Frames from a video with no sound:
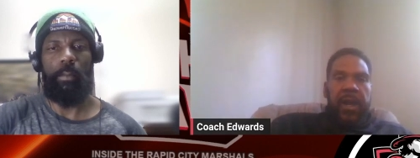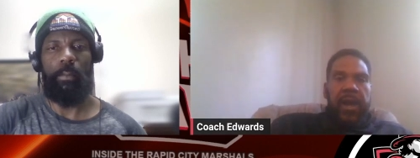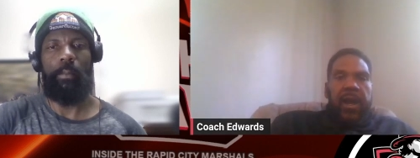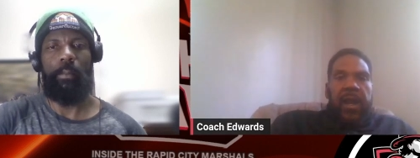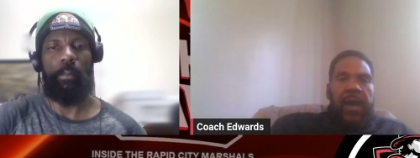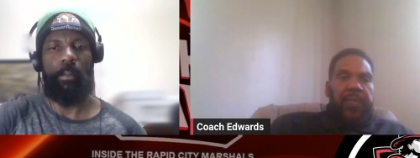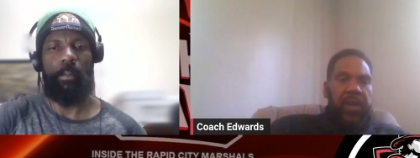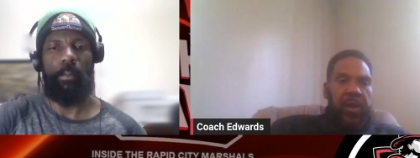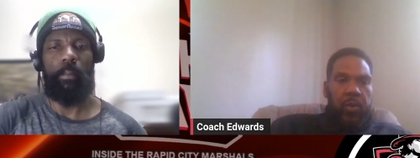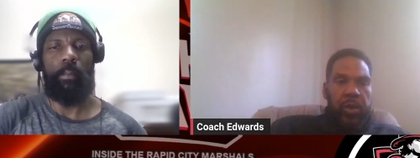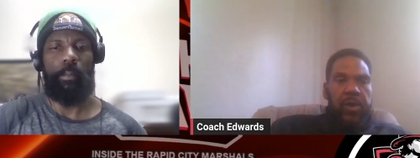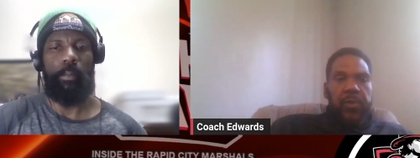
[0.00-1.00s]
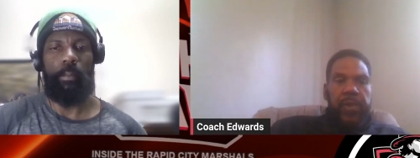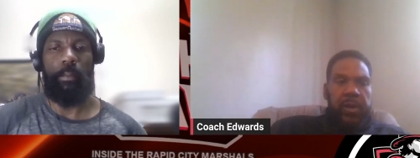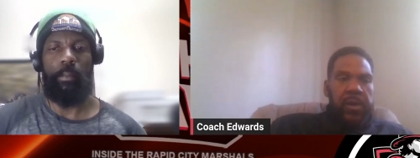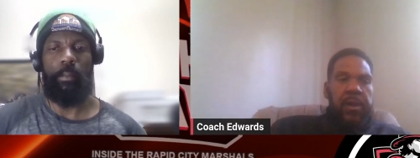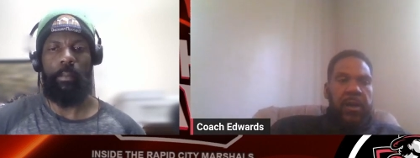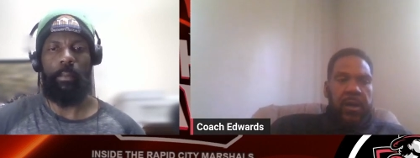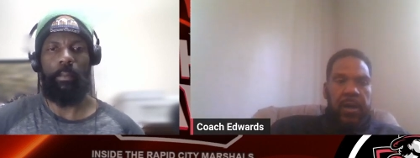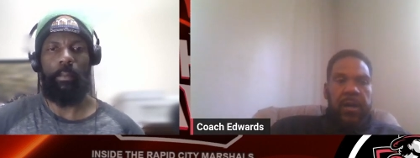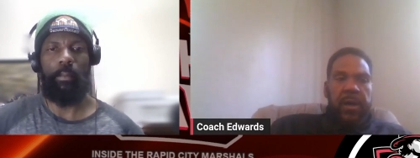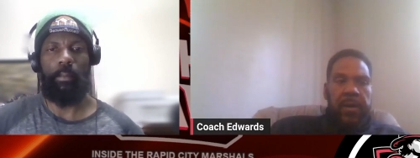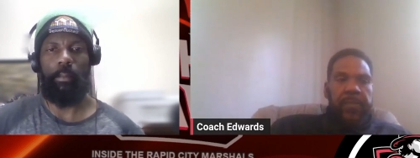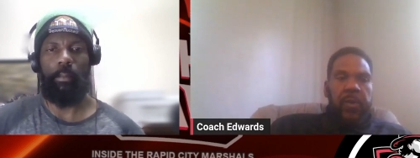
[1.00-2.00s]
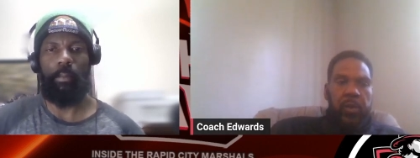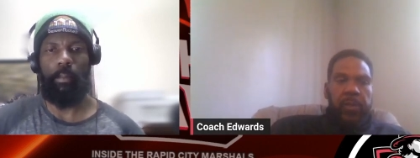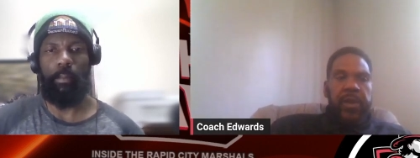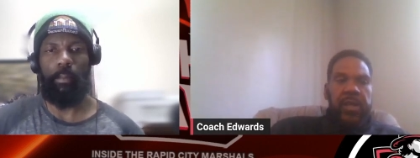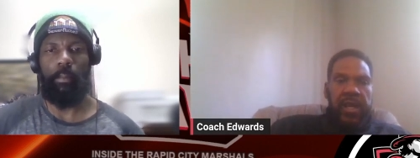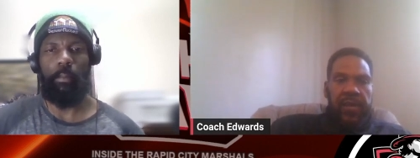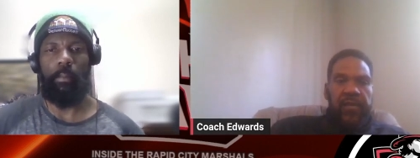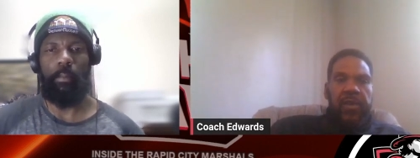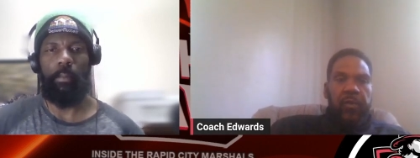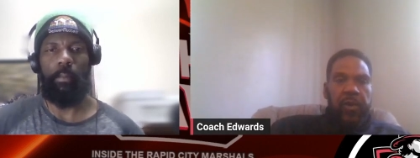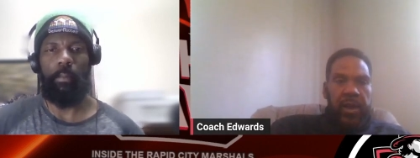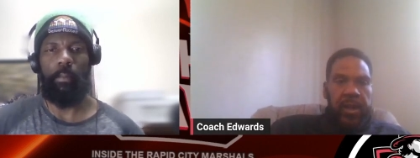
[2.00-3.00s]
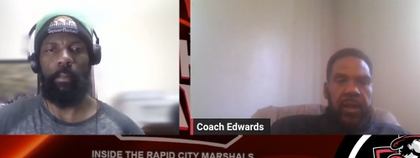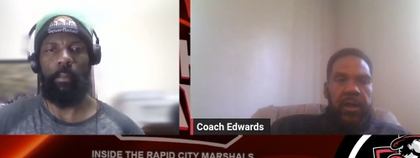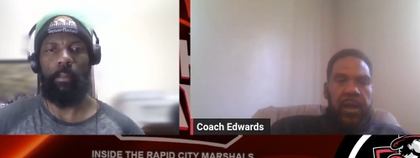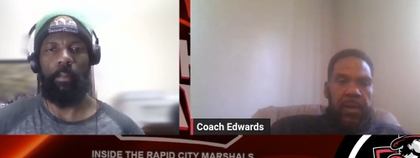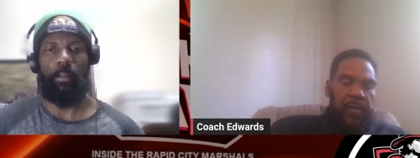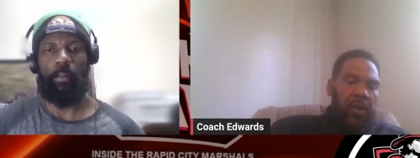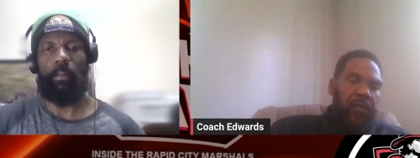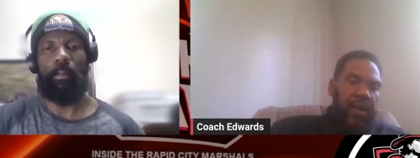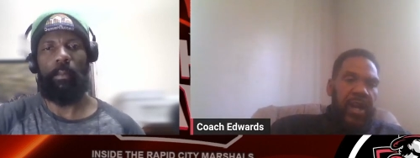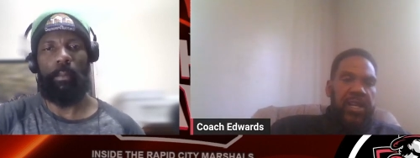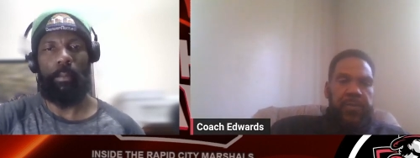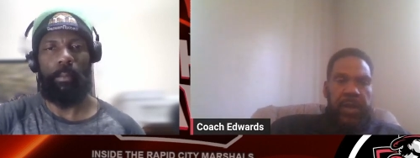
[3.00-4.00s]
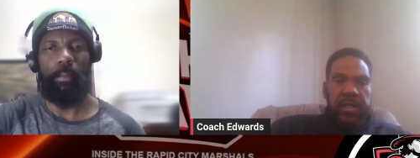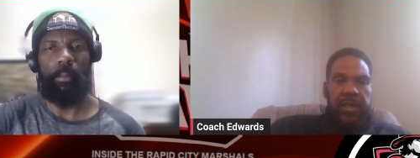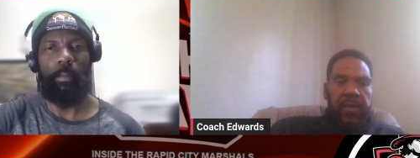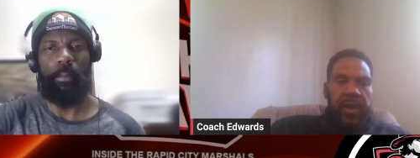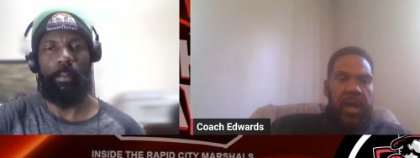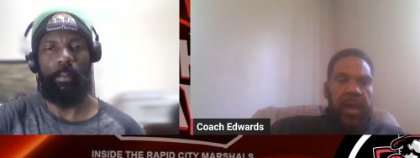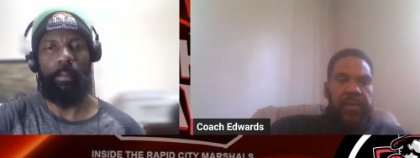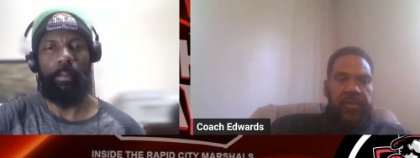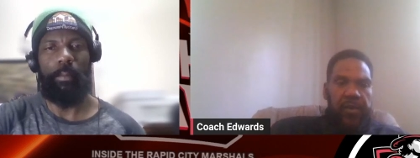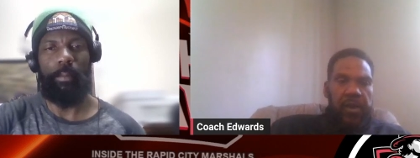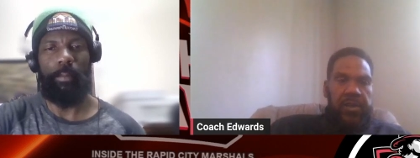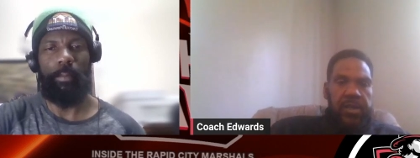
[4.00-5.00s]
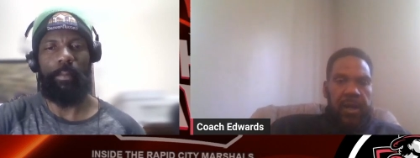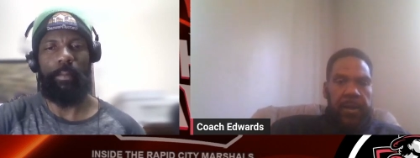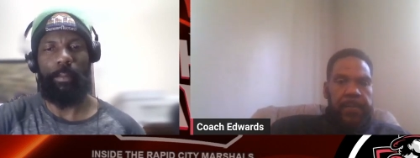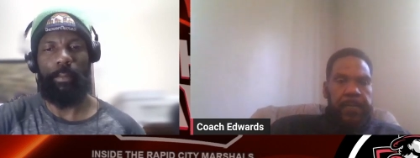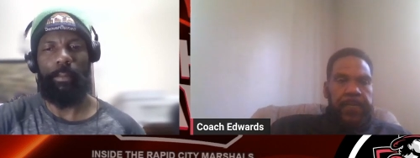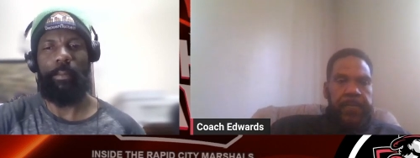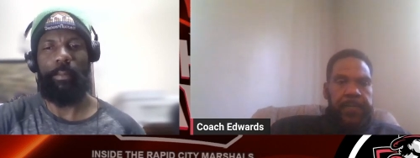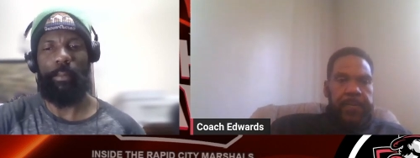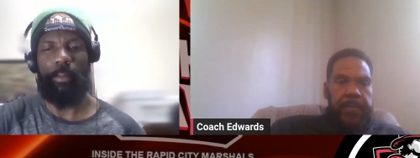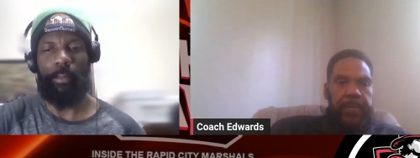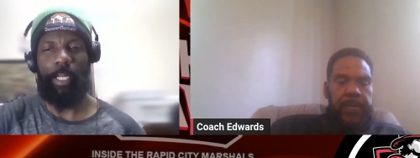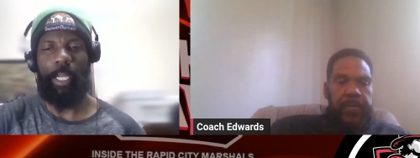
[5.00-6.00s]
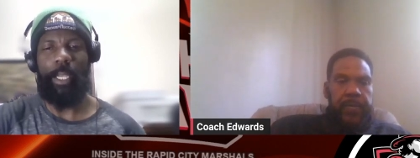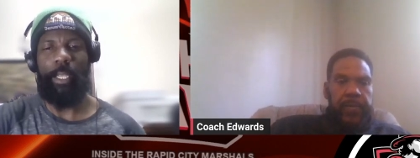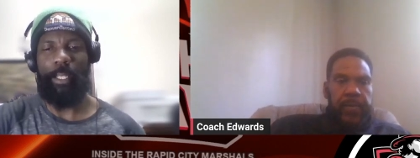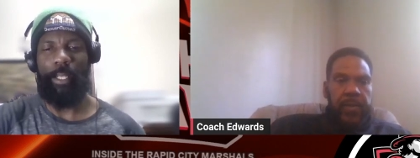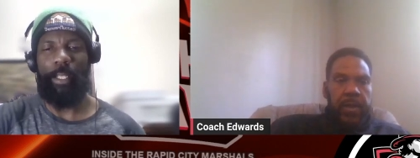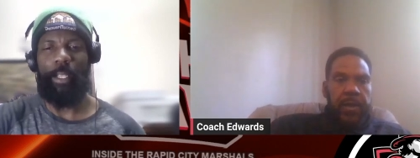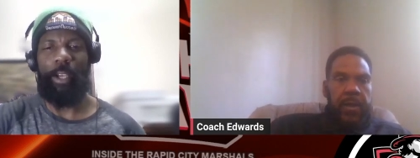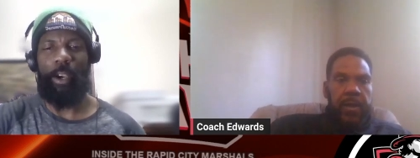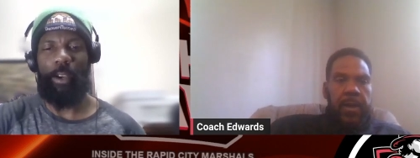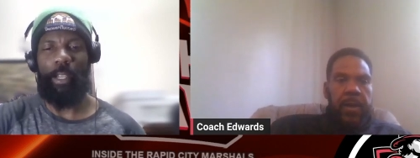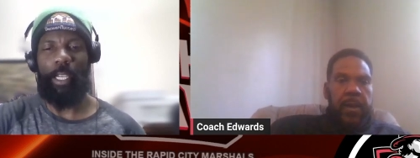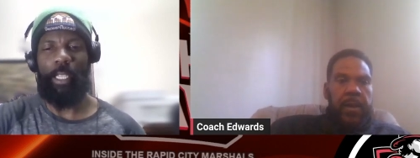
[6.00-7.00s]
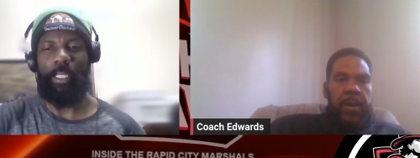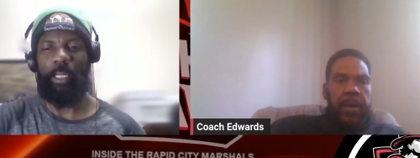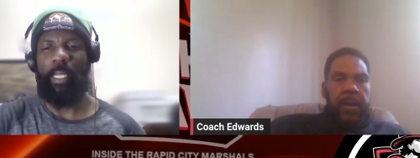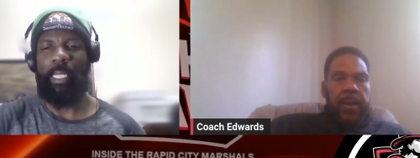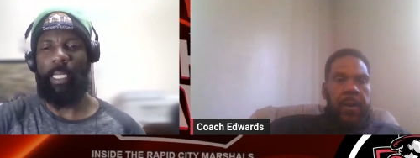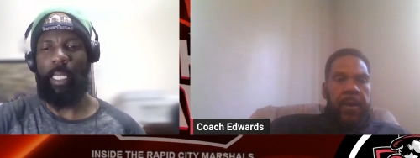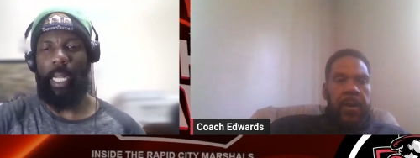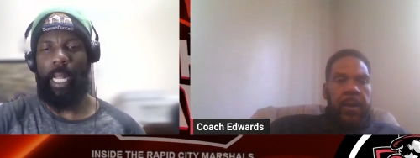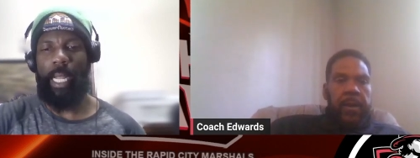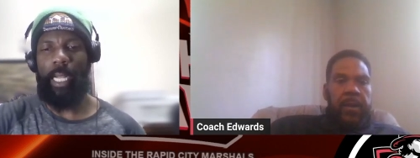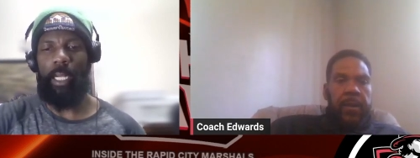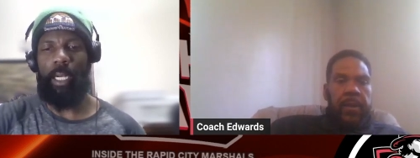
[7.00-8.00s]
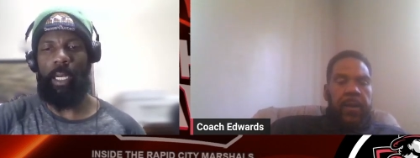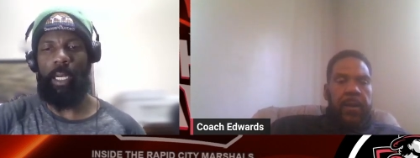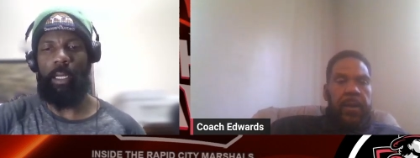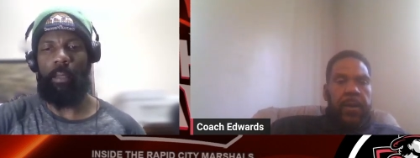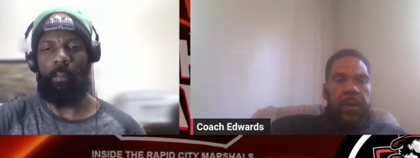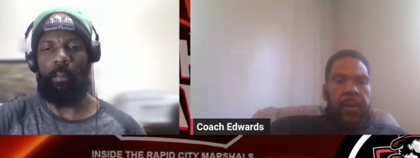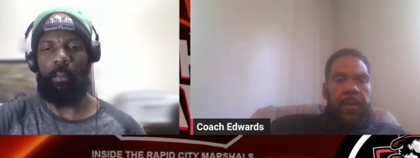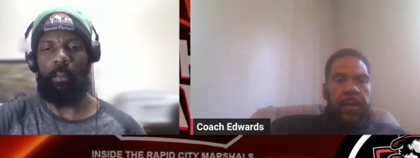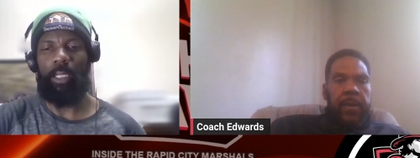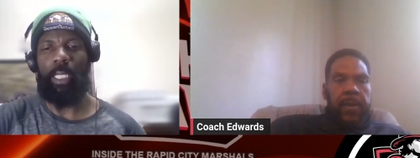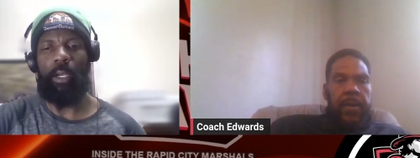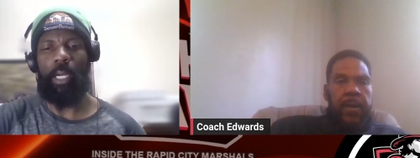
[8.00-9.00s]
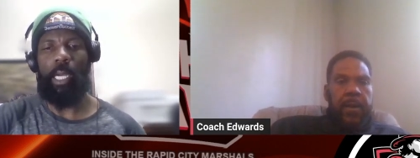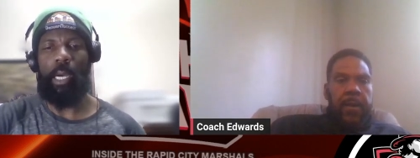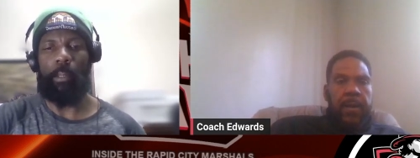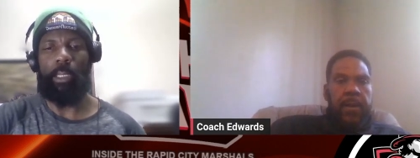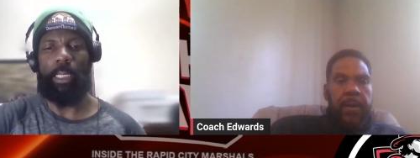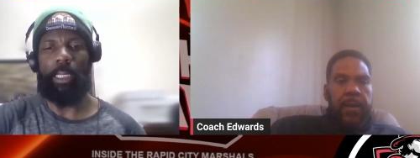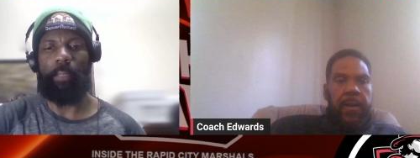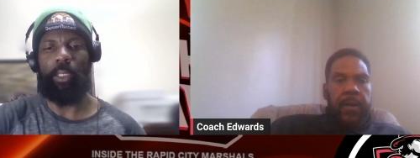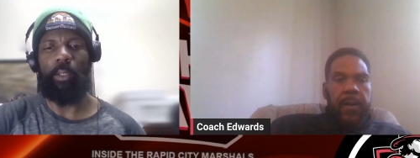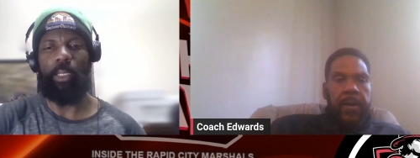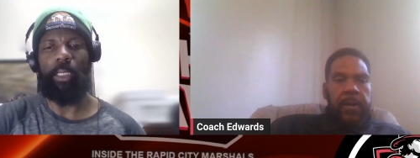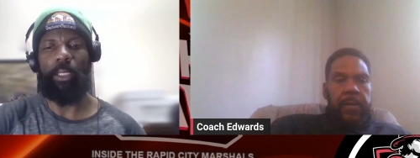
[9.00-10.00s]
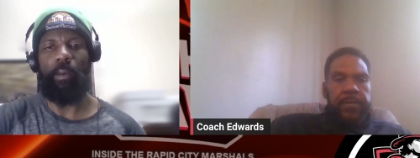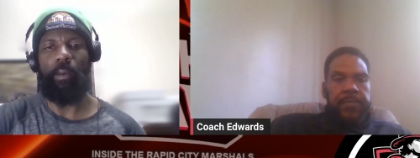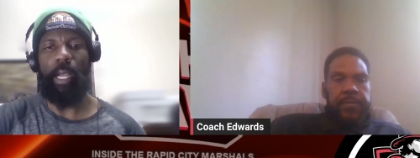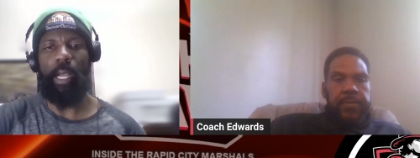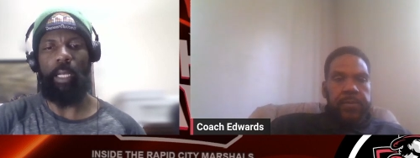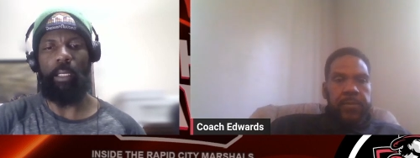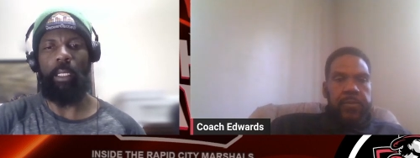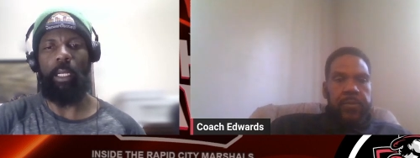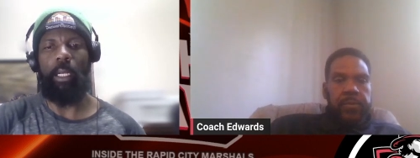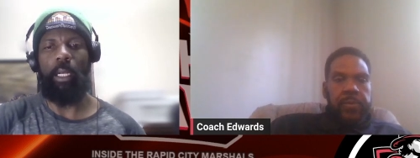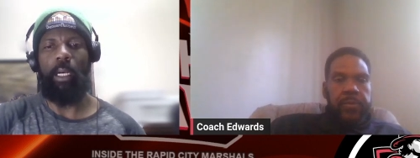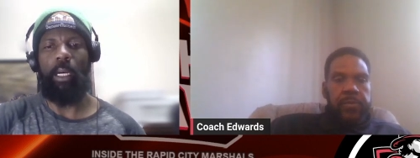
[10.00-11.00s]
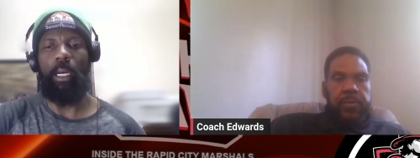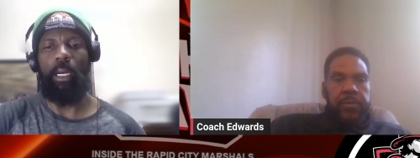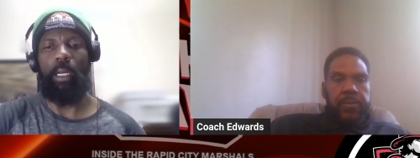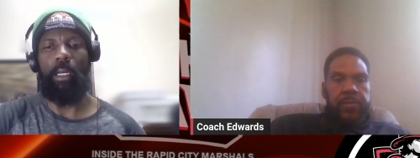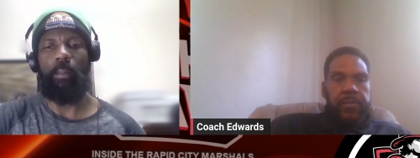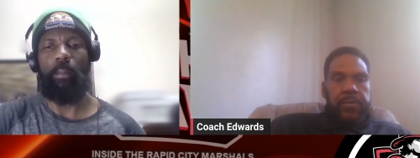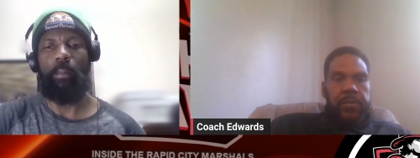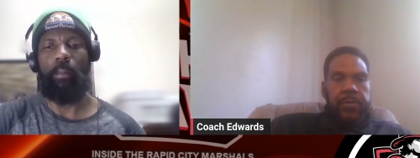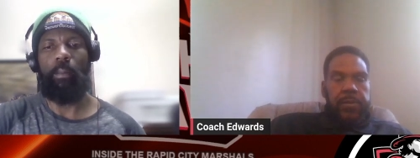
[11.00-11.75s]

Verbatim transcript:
Speaker 1: And I think we'll be uh, we'll be definitely ready in both aspects of the game as far as that.
Speaker 2: Okay. Okay. Speaking of that, um, because I know a couple teams switched around. Um,